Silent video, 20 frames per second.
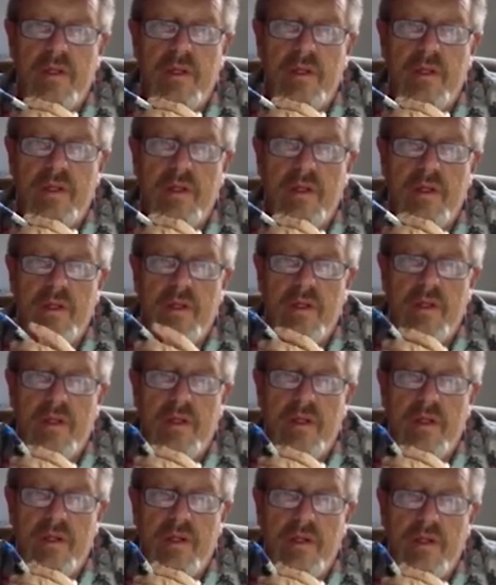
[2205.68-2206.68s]

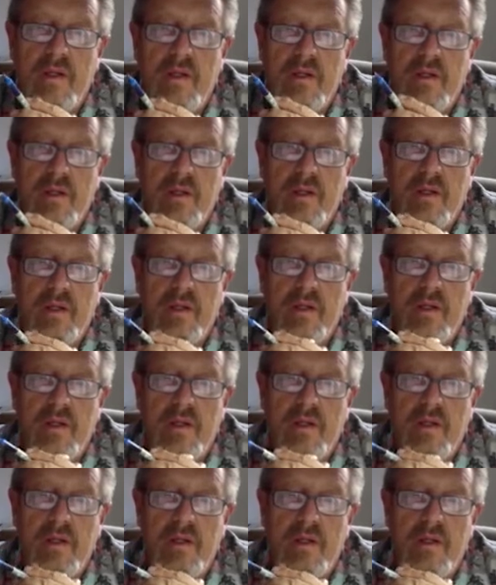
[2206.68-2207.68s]

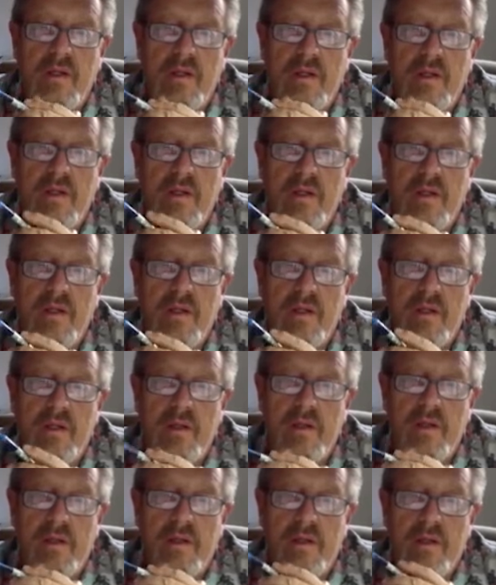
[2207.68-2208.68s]

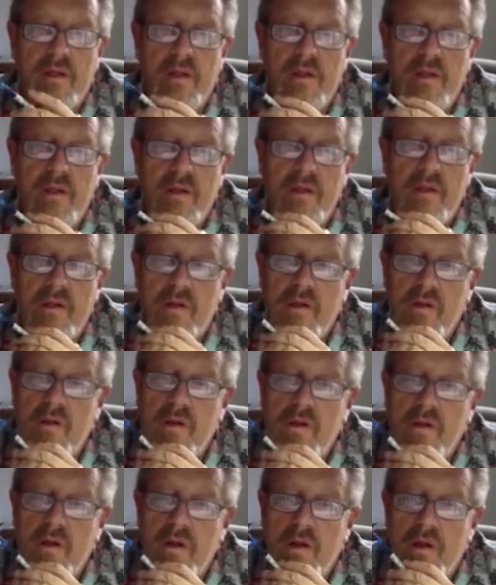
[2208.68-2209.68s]

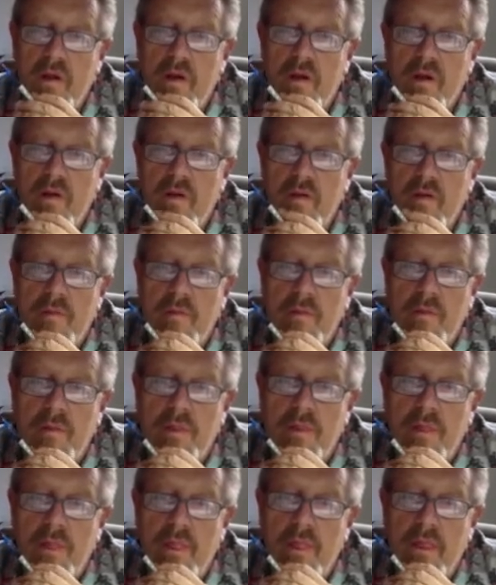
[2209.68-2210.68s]

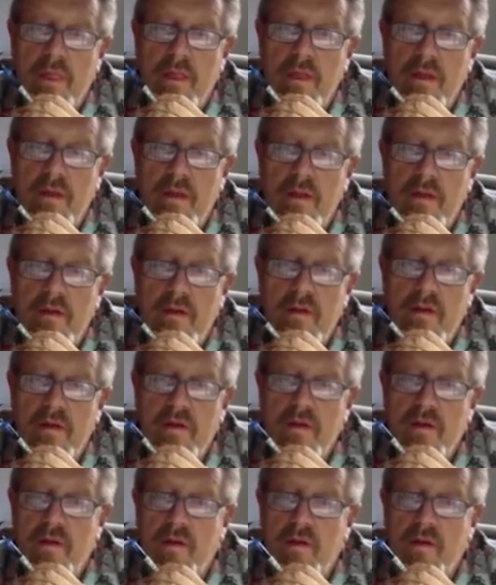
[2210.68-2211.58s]
(not speaking)